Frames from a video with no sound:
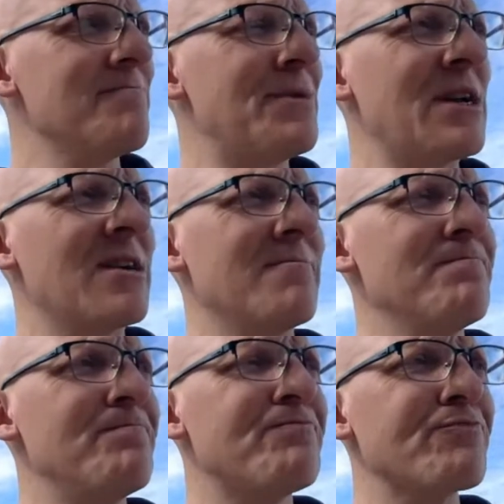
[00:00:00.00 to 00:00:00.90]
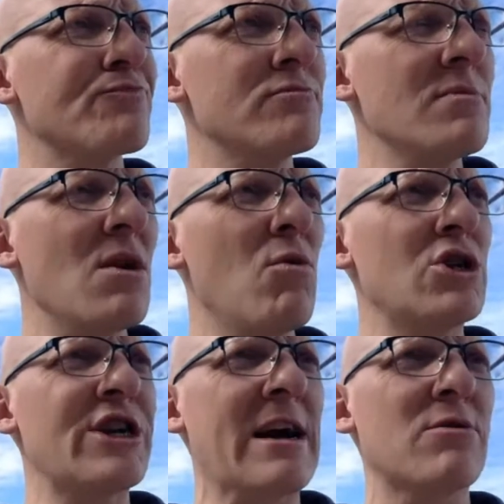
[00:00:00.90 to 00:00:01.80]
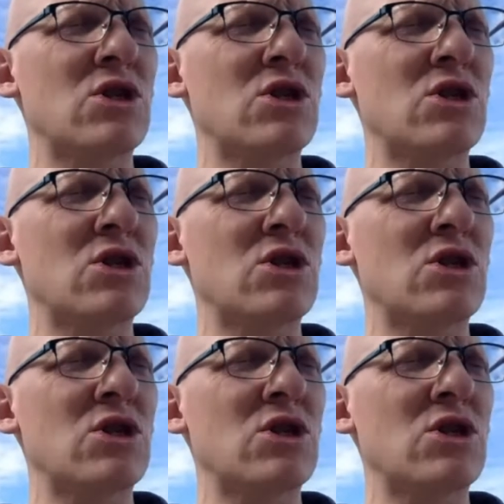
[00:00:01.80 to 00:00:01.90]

But what Jack was